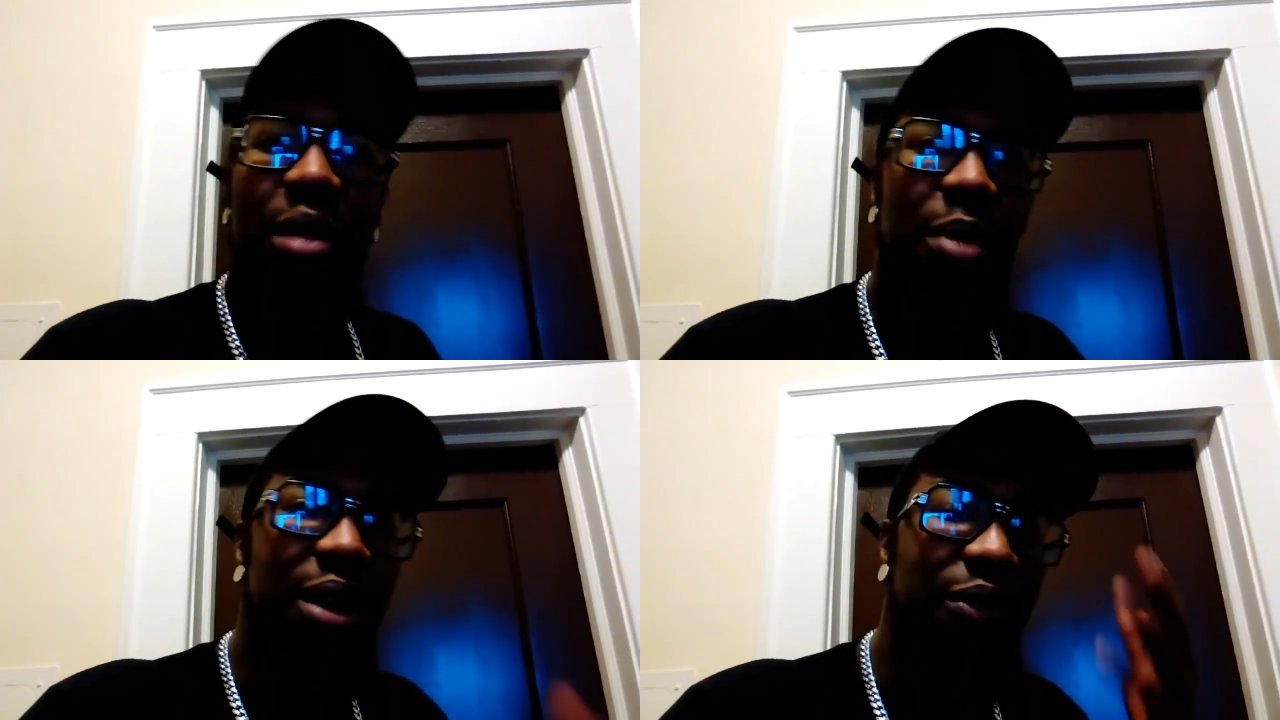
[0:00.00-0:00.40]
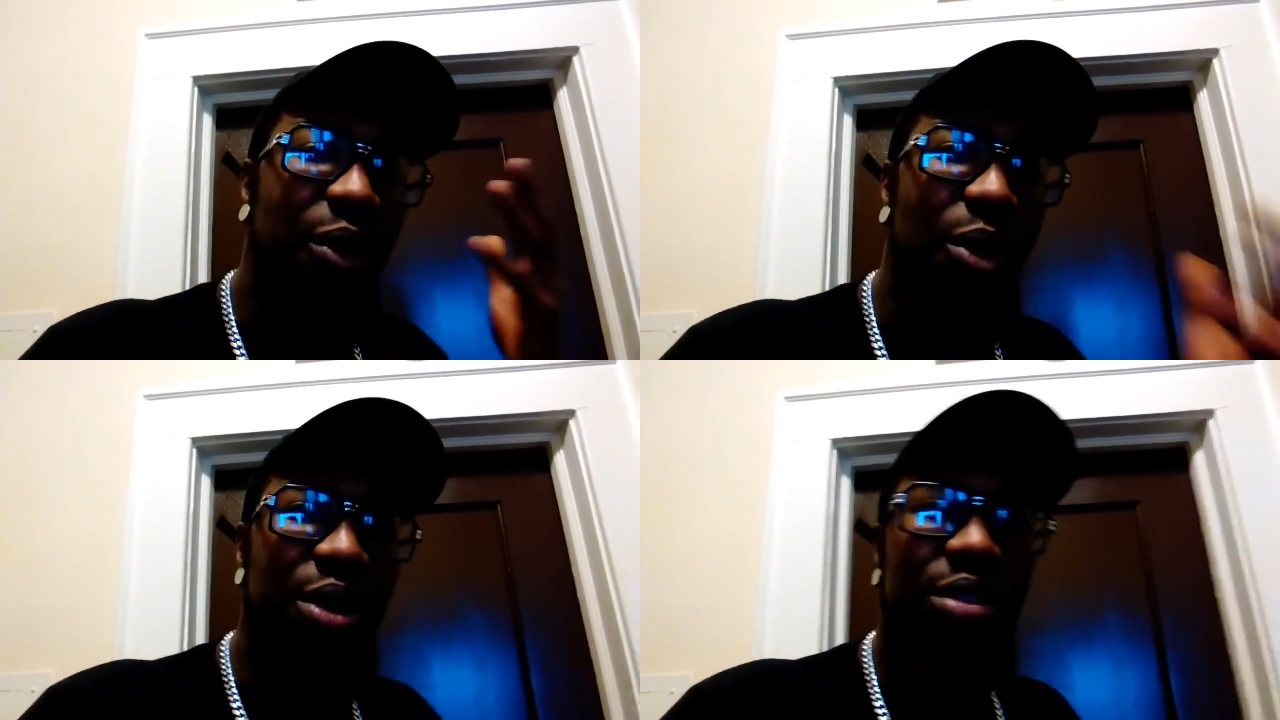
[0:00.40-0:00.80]
But of
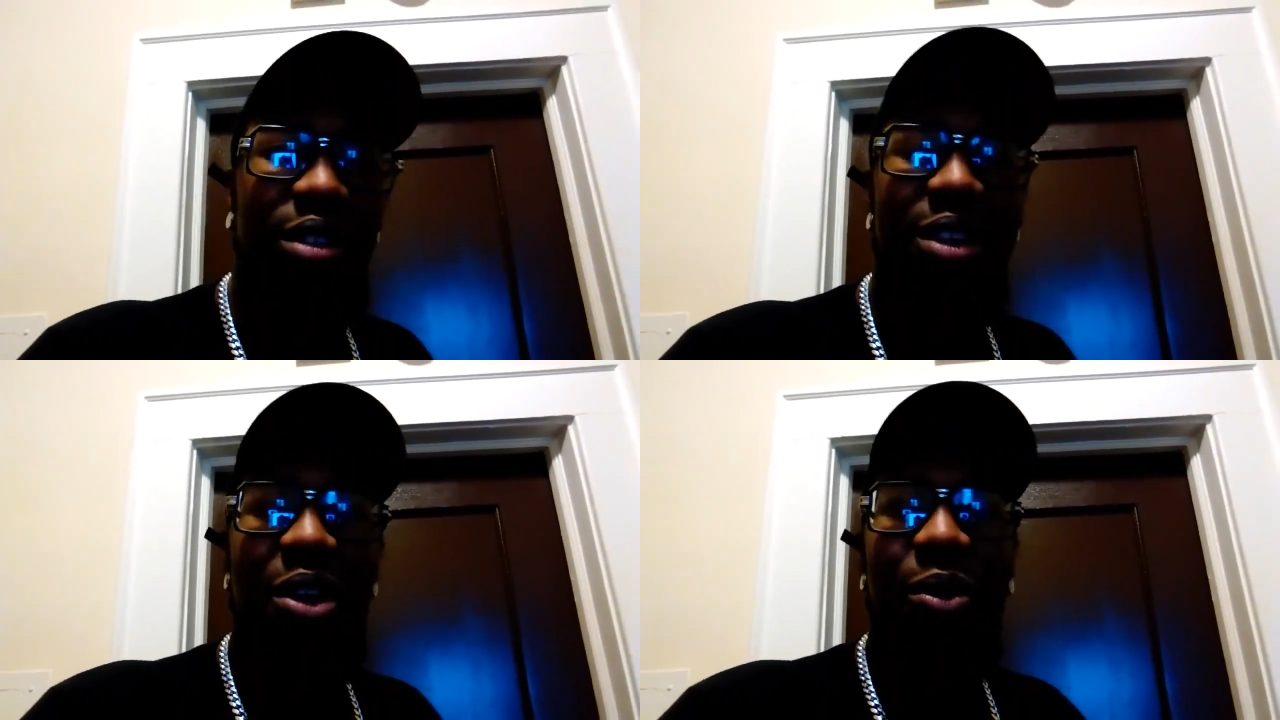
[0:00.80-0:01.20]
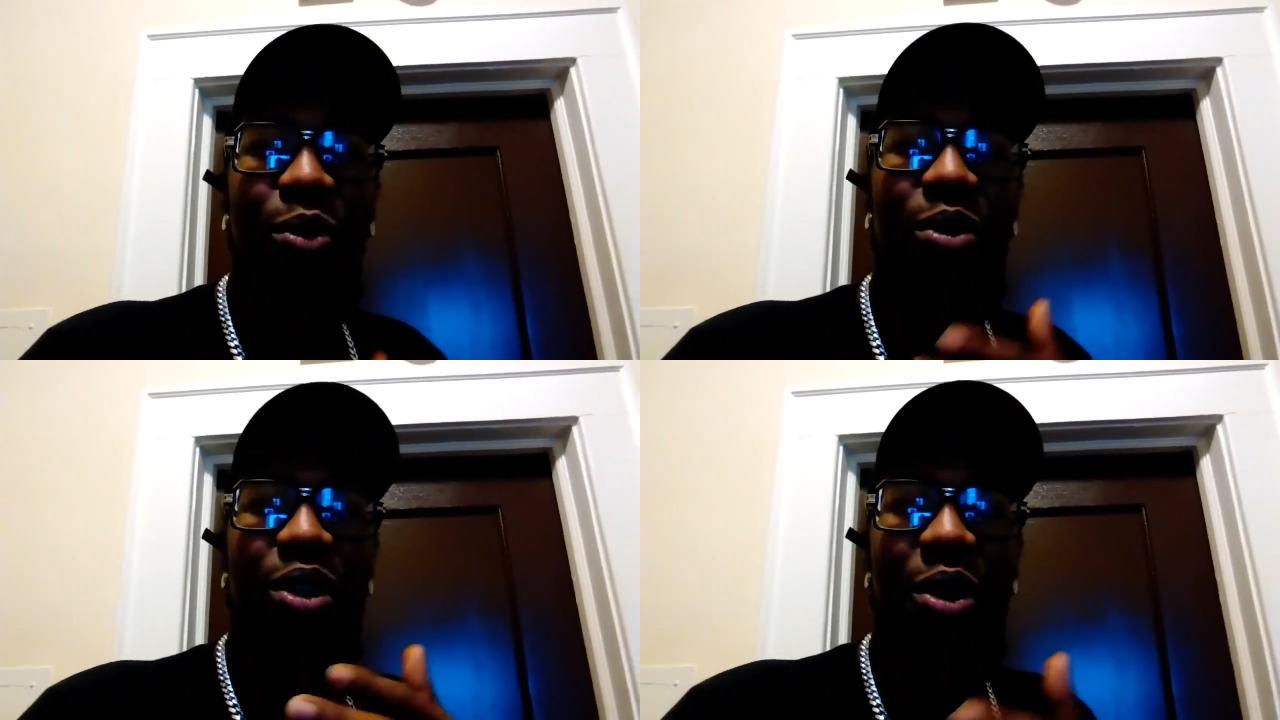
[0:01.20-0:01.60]
course, you
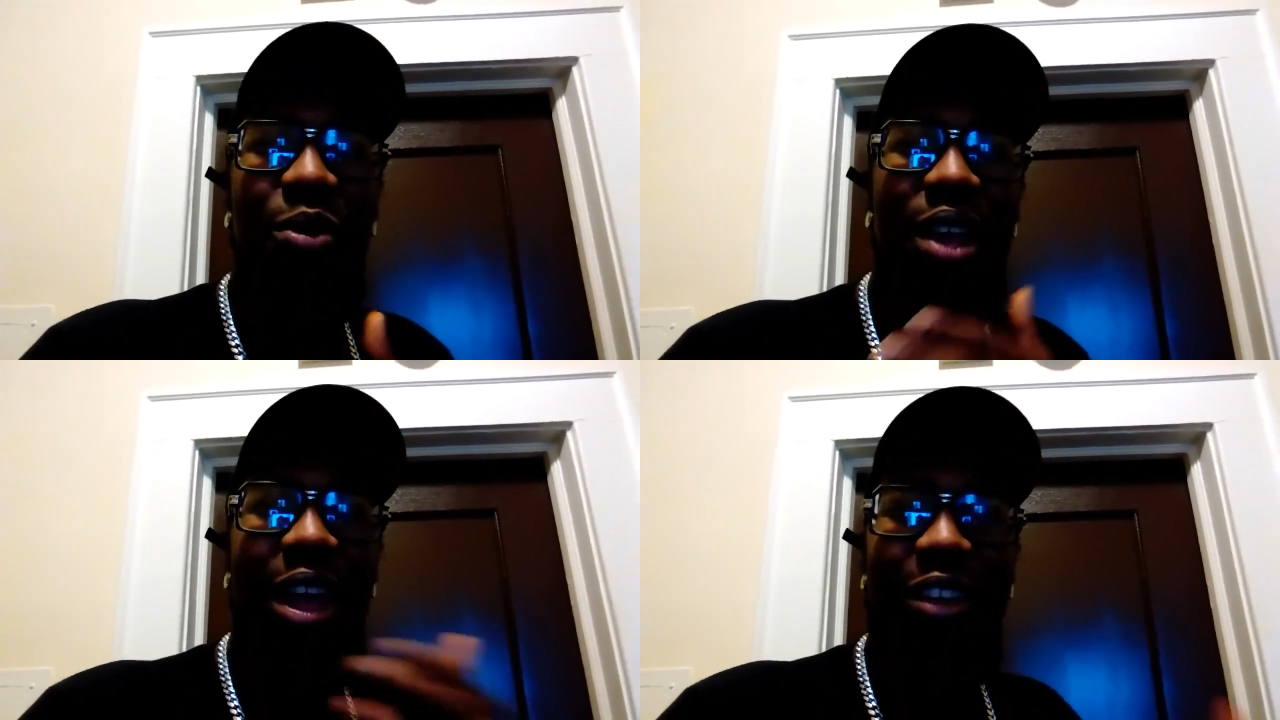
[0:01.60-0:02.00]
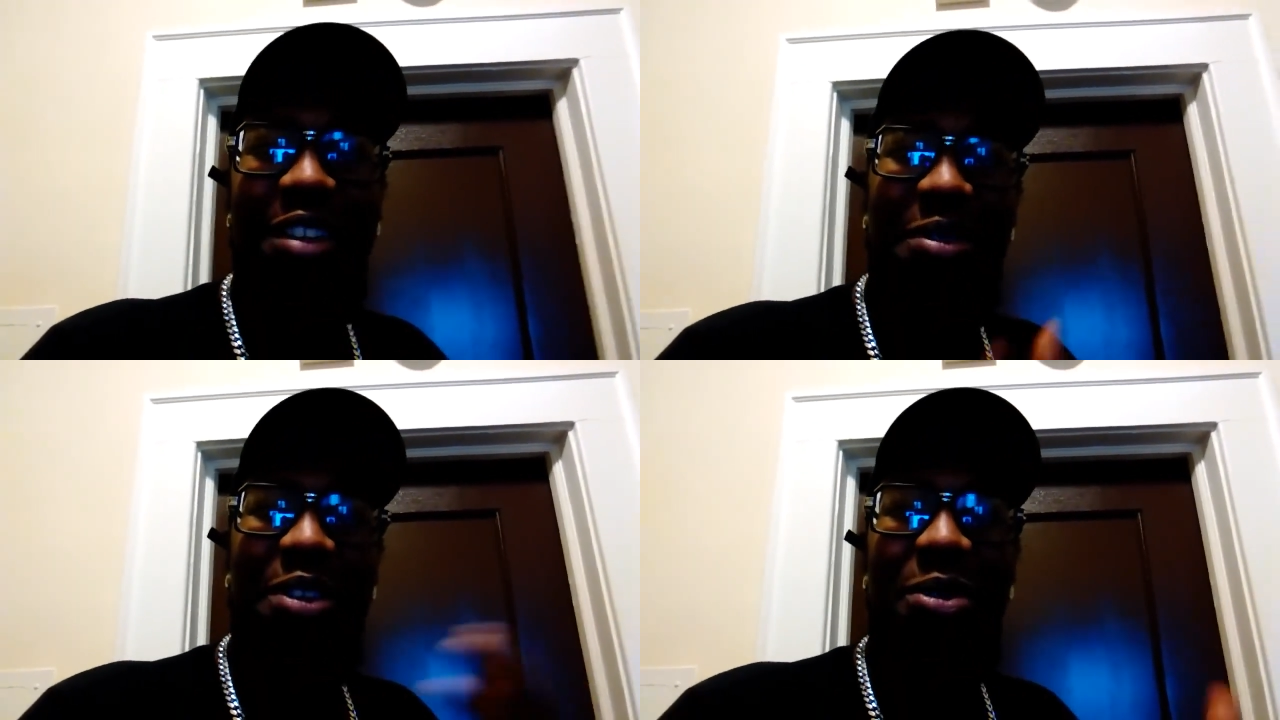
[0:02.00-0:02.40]
know, you know, we
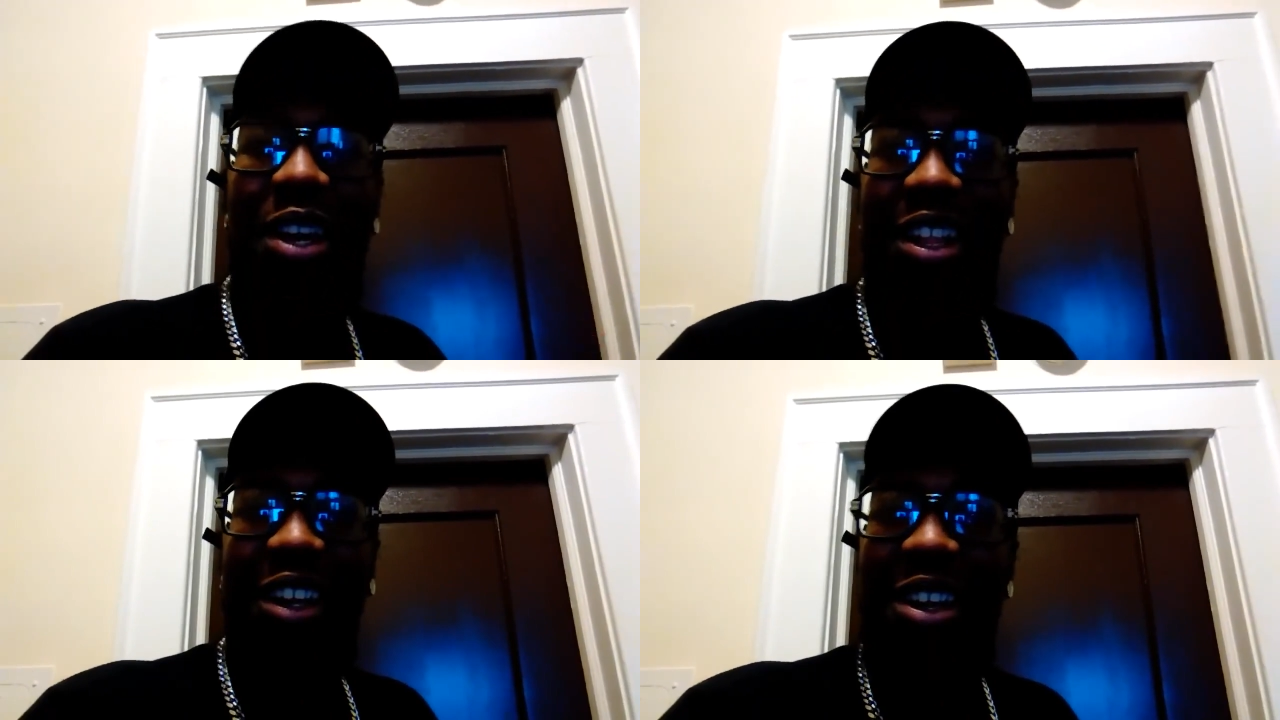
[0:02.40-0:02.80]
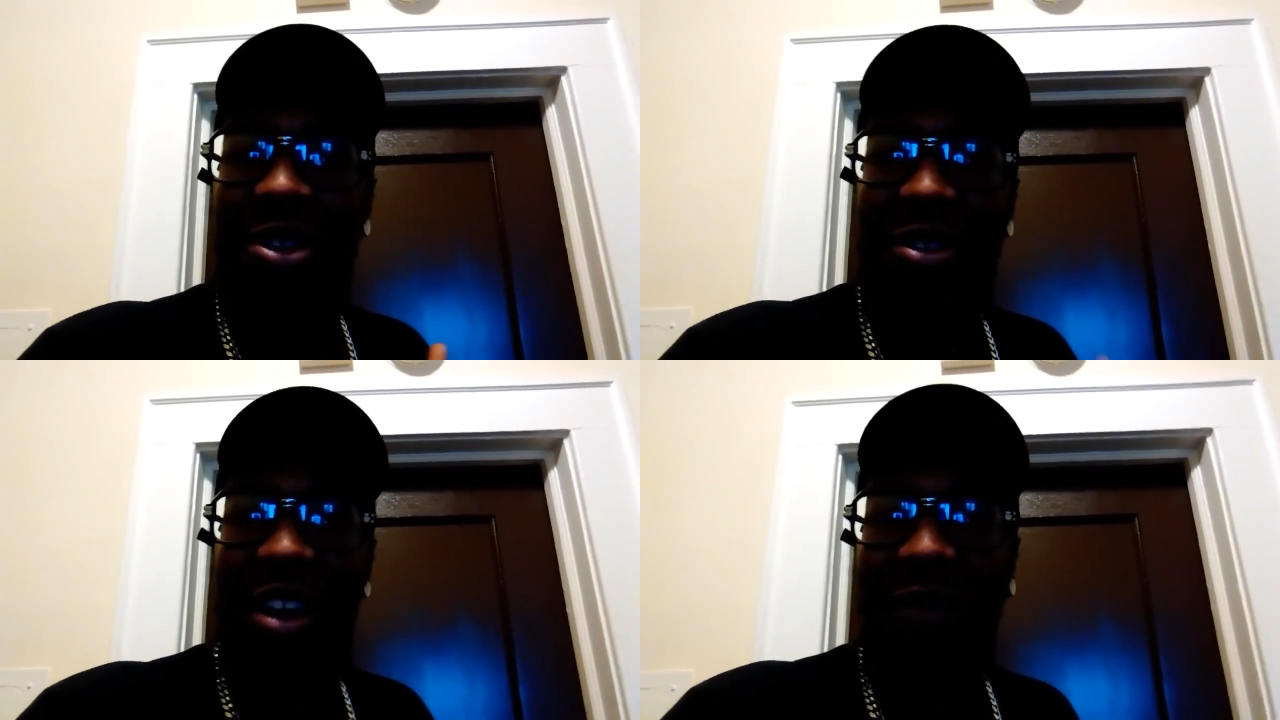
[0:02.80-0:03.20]
Haitians we do things a
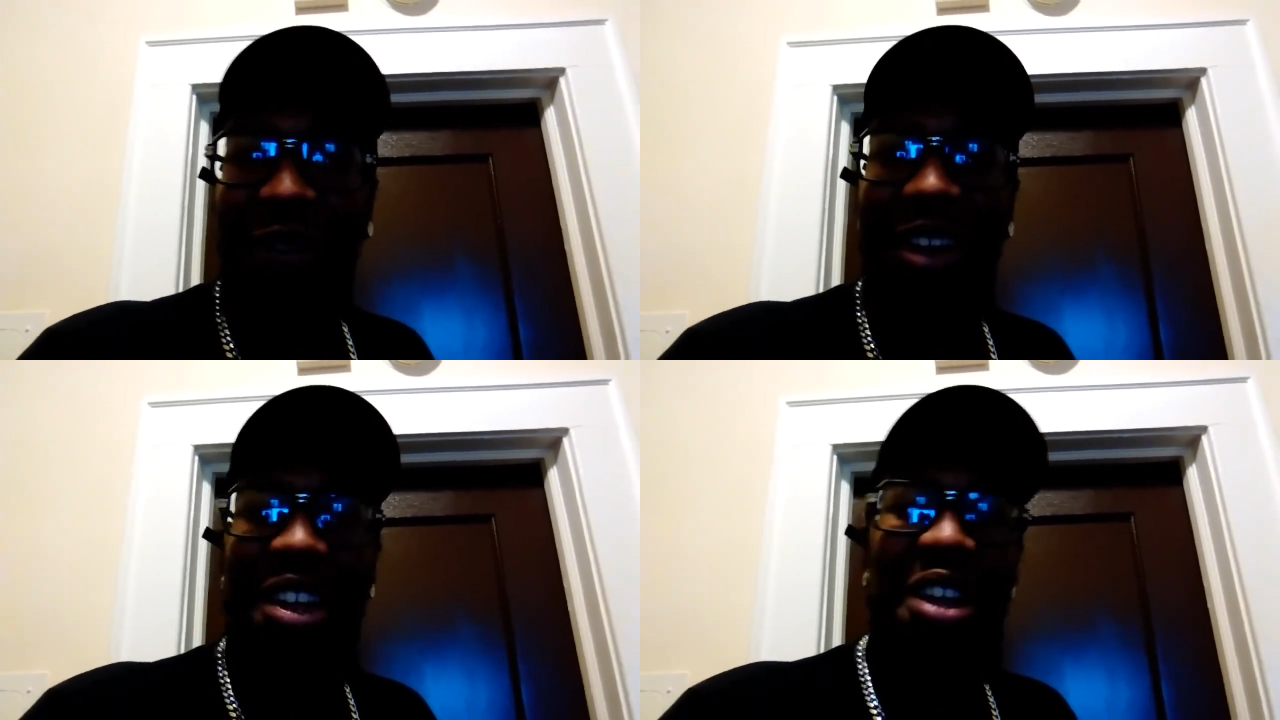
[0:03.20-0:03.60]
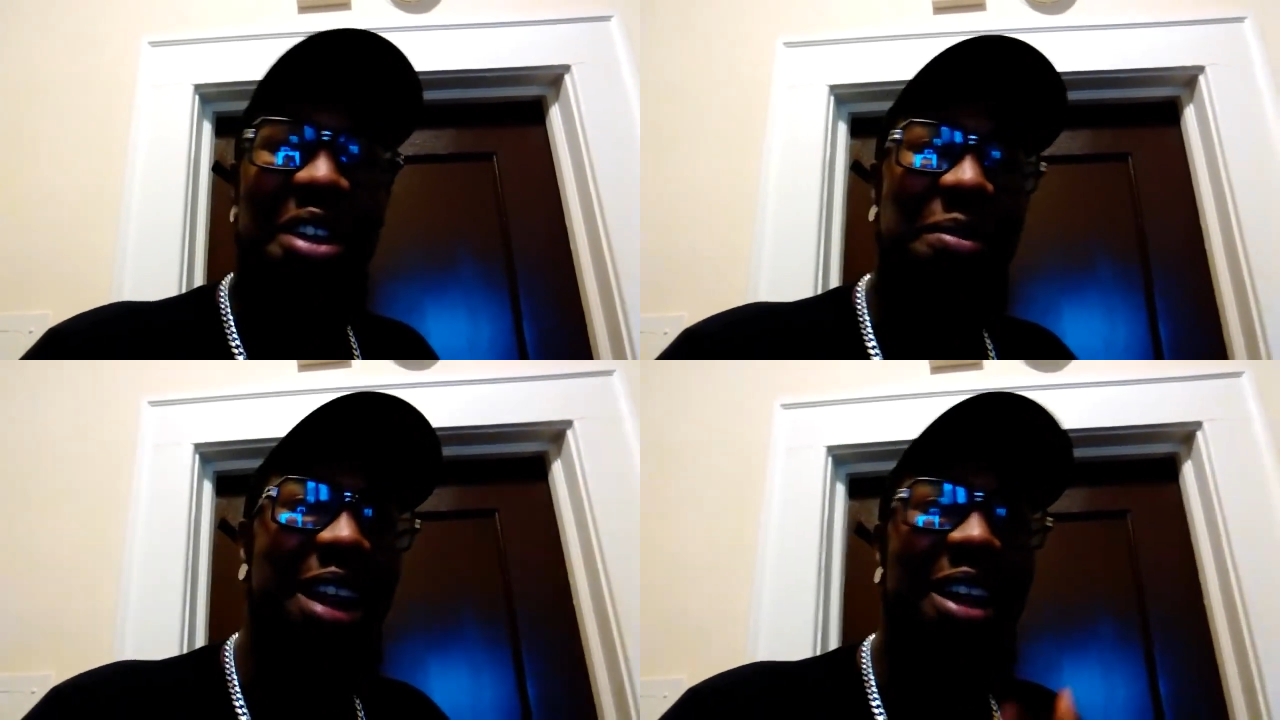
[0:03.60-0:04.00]
little different.
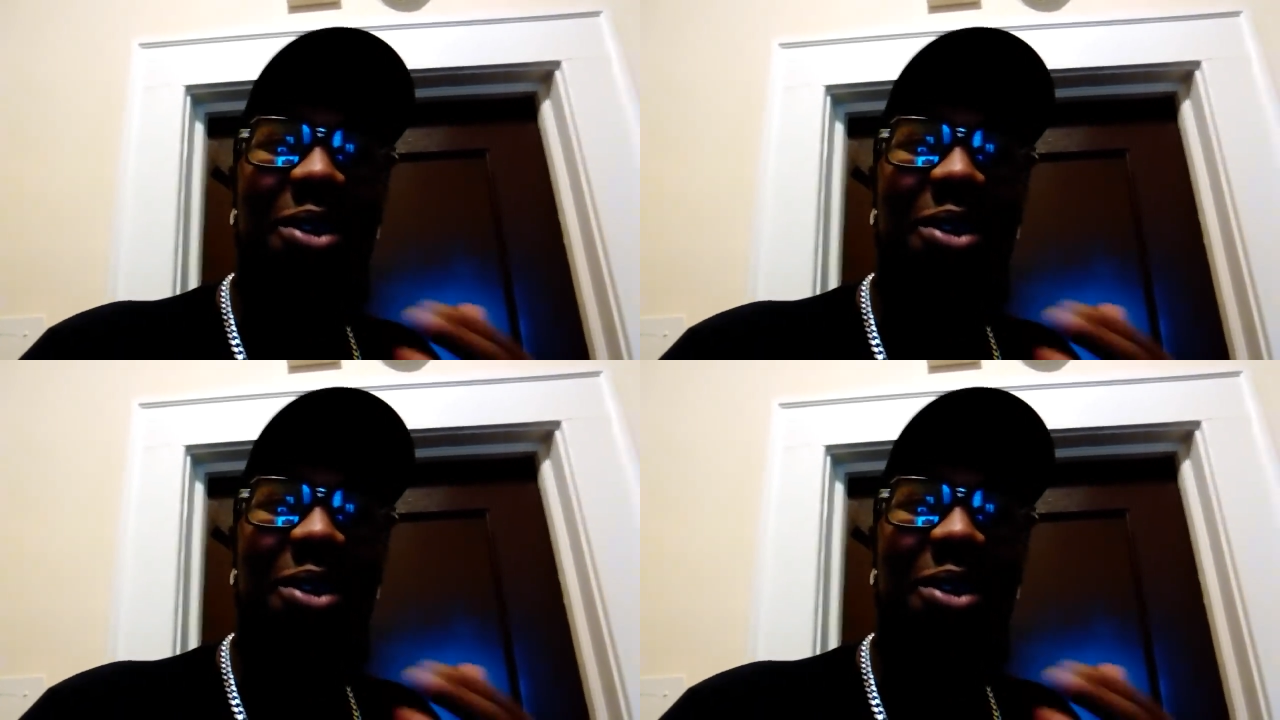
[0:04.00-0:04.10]
You know what I mean?